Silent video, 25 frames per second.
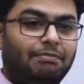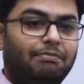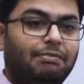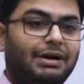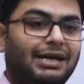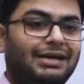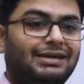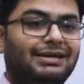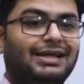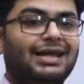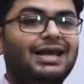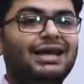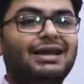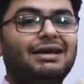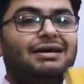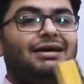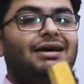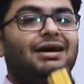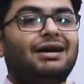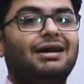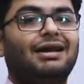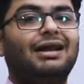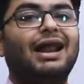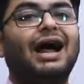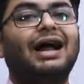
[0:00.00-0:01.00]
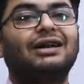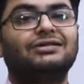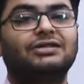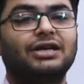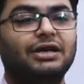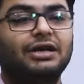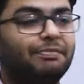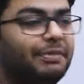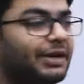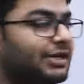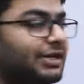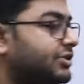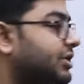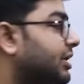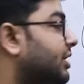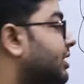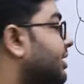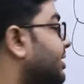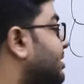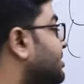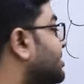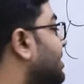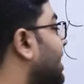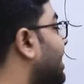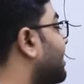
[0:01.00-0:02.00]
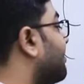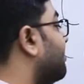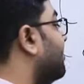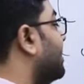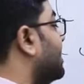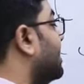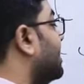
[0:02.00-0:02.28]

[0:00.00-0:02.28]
and build the larger picture. It is like